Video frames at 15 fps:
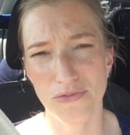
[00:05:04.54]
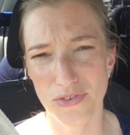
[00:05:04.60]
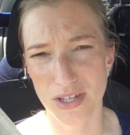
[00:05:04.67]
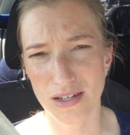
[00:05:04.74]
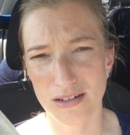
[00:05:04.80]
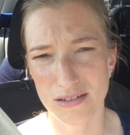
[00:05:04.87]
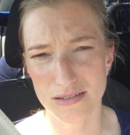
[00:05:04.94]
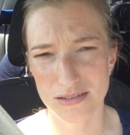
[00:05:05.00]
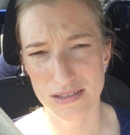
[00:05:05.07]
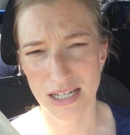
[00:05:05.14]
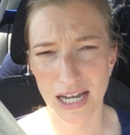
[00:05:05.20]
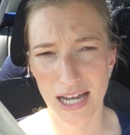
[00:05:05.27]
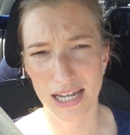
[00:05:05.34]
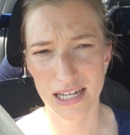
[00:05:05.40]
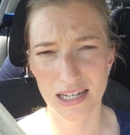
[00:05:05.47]
feel
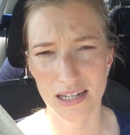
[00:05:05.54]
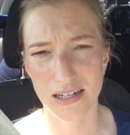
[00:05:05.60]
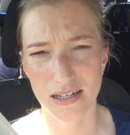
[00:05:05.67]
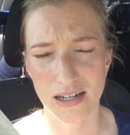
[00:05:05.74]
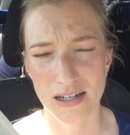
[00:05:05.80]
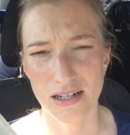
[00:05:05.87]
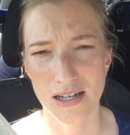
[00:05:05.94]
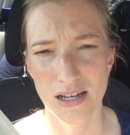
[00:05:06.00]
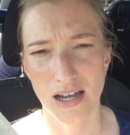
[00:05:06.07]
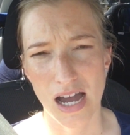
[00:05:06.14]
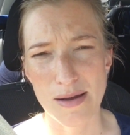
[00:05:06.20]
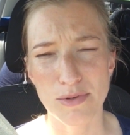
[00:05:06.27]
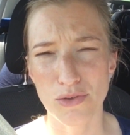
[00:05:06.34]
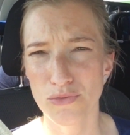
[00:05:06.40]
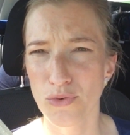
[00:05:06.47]
like
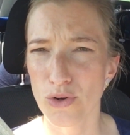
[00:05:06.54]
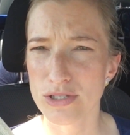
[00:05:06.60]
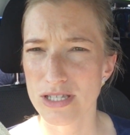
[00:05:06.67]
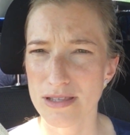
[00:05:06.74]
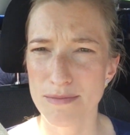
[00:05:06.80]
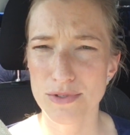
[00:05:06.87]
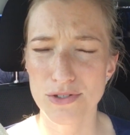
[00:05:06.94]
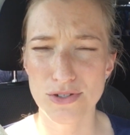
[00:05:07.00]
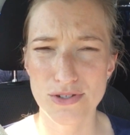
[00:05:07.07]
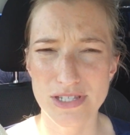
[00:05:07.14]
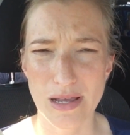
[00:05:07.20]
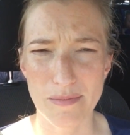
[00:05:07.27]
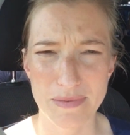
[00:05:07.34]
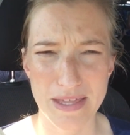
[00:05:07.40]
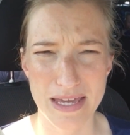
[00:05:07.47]
I'm not forcing them to do
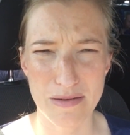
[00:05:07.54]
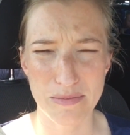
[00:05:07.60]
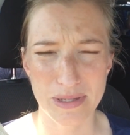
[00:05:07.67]
something,